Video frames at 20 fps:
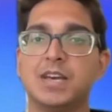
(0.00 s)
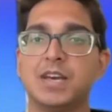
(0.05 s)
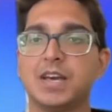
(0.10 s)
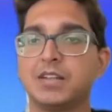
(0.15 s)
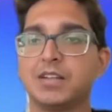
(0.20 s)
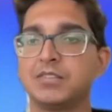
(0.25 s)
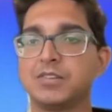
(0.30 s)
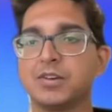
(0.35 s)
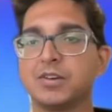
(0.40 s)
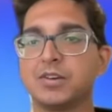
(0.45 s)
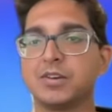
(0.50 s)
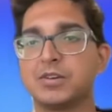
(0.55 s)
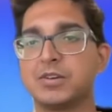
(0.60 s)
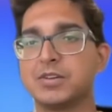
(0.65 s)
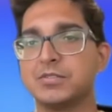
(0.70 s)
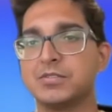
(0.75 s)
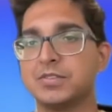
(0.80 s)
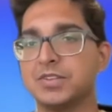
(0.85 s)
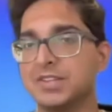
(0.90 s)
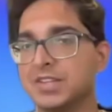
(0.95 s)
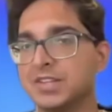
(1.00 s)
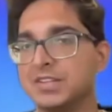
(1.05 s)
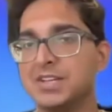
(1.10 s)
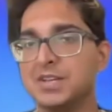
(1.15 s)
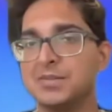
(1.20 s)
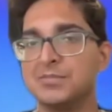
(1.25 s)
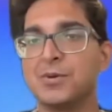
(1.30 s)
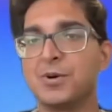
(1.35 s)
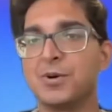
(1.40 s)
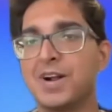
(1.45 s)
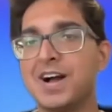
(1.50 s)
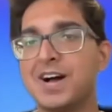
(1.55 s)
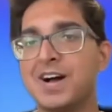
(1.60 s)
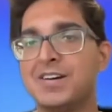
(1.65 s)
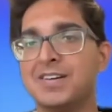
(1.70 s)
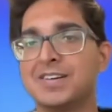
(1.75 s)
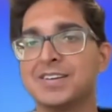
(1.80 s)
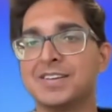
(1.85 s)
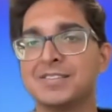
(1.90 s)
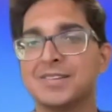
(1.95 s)
And so you see the team
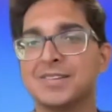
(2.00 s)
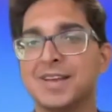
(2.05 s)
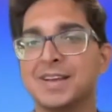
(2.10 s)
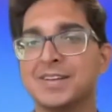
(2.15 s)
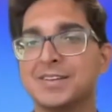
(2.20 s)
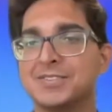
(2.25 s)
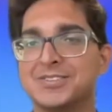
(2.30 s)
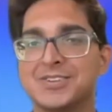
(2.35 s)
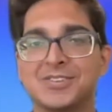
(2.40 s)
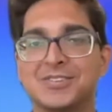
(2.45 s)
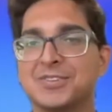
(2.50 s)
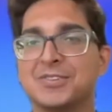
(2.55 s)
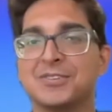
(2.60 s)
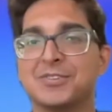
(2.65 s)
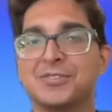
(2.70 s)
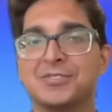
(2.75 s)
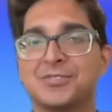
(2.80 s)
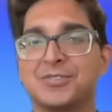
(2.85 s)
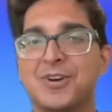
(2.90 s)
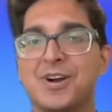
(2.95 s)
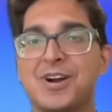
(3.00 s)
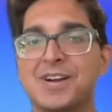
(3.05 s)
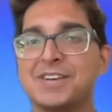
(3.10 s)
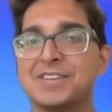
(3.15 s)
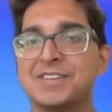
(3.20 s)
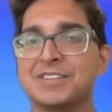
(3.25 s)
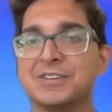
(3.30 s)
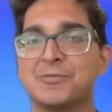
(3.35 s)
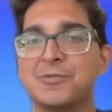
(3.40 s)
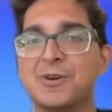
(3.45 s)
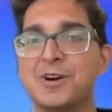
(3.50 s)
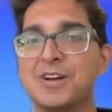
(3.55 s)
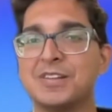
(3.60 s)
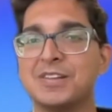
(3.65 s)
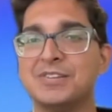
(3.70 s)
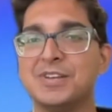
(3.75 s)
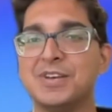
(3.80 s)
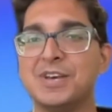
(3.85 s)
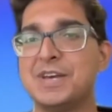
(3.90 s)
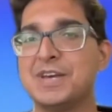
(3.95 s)
morale is like just as strong as it
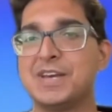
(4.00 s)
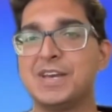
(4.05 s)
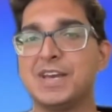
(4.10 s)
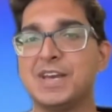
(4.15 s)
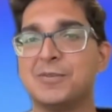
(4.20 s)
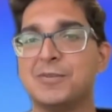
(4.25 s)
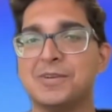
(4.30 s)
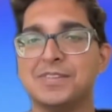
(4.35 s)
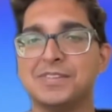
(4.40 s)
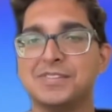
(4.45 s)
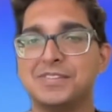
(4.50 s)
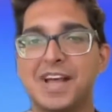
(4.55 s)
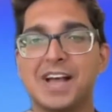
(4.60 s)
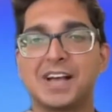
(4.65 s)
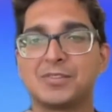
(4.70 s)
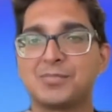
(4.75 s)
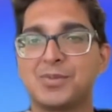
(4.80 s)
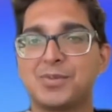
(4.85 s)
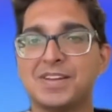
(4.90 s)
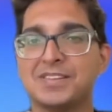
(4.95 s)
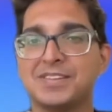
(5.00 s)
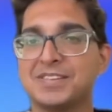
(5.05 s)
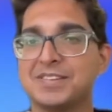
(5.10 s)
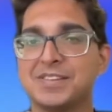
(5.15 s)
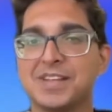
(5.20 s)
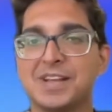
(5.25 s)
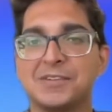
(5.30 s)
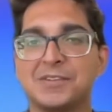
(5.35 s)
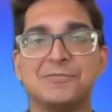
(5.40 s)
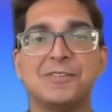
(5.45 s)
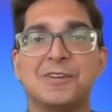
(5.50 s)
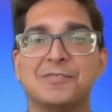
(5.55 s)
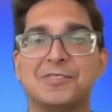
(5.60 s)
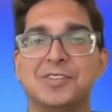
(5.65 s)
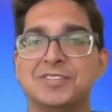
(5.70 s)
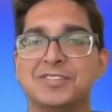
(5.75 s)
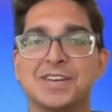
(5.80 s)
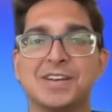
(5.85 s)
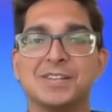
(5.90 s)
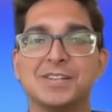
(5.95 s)
was when Stacks price is like
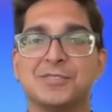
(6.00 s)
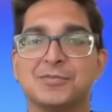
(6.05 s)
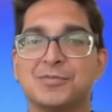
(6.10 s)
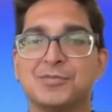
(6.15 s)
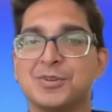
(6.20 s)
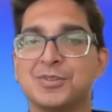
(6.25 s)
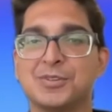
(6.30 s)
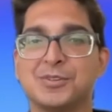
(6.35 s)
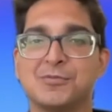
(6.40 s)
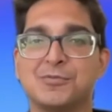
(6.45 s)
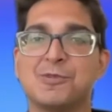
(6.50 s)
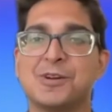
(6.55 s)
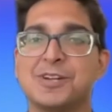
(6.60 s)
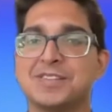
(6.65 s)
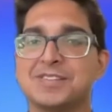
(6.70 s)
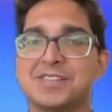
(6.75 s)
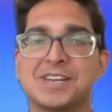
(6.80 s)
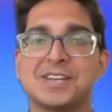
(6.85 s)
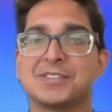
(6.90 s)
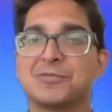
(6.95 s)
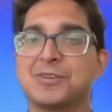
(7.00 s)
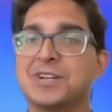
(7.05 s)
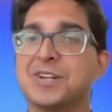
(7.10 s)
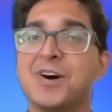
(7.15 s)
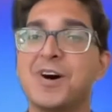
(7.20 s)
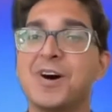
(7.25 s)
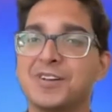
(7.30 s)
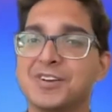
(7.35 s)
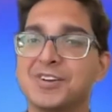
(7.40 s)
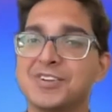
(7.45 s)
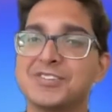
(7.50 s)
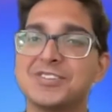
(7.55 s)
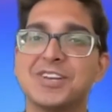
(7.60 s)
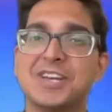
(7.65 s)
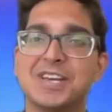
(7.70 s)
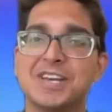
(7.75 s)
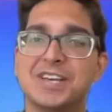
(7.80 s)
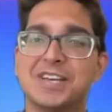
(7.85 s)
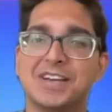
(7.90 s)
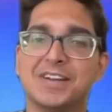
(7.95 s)
50 cents versus when it's like $3,
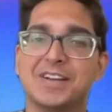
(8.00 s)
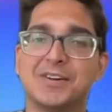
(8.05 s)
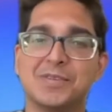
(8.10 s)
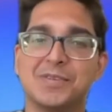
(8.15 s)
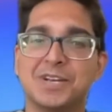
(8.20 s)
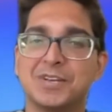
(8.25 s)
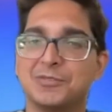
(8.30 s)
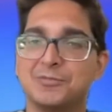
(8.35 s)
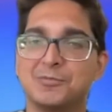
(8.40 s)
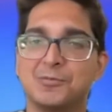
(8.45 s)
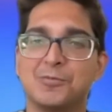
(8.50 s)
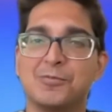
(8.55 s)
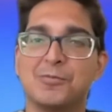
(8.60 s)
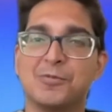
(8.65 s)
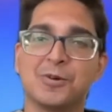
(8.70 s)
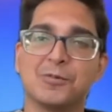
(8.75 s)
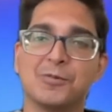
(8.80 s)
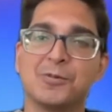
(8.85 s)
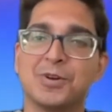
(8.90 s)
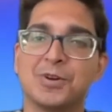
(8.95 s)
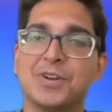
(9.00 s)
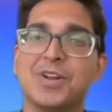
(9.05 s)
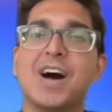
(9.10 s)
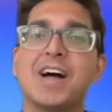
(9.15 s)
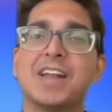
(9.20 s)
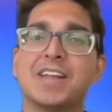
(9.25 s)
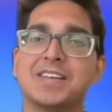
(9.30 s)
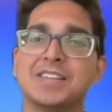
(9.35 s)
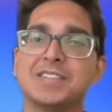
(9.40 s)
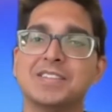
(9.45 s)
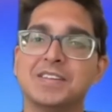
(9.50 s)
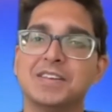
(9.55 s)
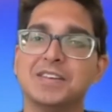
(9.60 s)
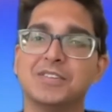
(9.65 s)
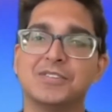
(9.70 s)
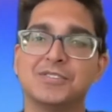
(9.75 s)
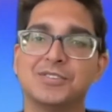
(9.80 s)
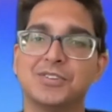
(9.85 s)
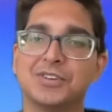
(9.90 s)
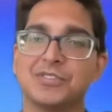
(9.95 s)
because we're not in
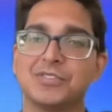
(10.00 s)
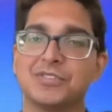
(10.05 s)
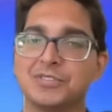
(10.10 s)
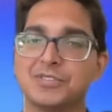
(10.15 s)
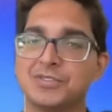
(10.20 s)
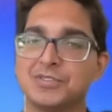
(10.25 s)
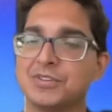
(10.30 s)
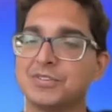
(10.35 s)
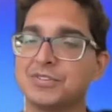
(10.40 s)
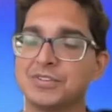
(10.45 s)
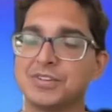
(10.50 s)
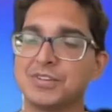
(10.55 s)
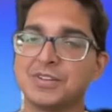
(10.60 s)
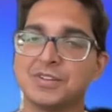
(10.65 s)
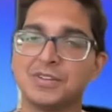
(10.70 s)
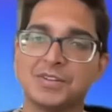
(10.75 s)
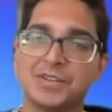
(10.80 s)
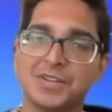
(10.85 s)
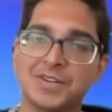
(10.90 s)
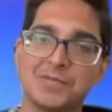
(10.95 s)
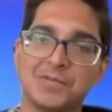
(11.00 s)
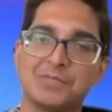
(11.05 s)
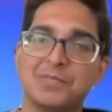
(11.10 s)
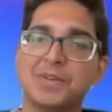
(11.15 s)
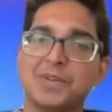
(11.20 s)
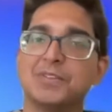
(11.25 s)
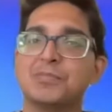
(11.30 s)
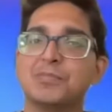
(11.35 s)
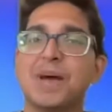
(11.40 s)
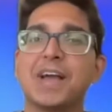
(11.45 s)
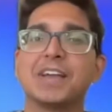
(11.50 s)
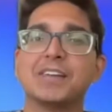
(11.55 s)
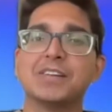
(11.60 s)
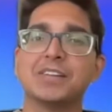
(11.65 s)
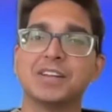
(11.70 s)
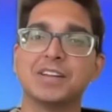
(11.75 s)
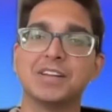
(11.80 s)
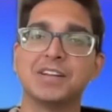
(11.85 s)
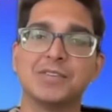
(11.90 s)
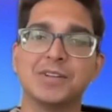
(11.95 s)
this just to be
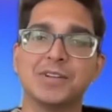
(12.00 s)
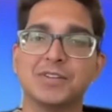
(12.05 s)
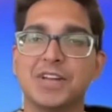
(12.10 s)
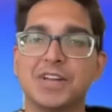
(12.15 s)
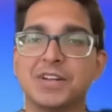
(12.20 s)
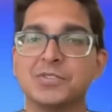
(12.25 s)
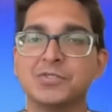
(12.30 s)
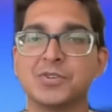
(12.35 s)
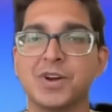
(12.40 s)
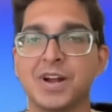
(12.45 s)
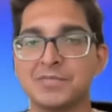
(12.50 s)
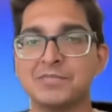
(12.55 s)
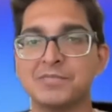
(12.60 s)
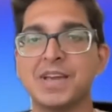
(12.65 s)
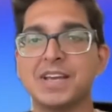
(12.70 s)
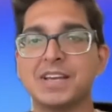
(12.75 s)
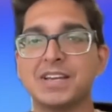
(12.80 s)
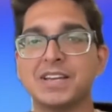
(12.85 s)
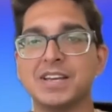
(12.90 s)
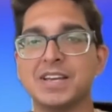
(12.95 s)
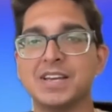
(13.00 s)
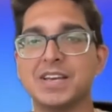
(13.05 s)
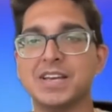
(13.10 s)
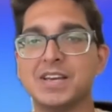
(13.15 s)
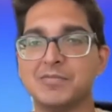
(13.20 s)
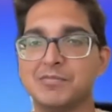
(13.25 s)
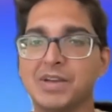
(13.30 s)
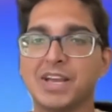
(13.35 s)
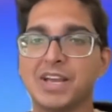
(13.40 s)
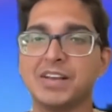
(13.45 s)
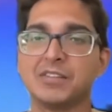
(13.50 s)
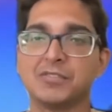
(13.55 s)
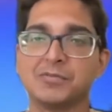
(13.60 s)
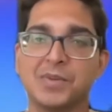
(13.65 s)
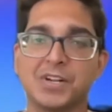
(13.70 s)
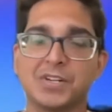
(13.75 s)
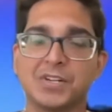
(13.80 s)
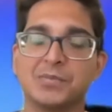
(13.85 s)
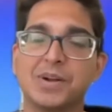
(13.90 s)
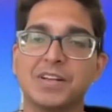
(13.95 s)
speculative and try to make as
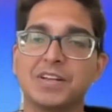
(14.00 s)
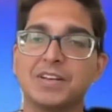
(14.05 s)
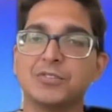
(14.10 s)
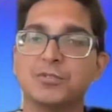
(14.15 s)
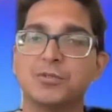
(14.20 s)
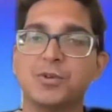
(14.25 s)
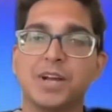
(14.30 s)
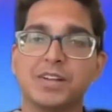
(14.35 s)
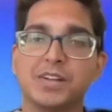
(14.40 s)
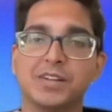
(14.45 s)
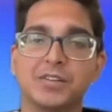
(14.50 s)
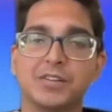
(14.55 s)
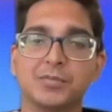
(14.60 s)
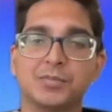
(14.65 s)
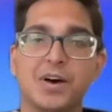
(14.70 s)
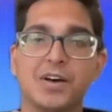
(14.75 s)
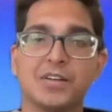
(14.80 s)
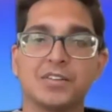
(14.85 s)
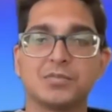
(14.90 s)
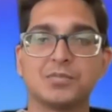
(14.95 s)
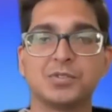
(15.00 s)
much money as quickly as possible.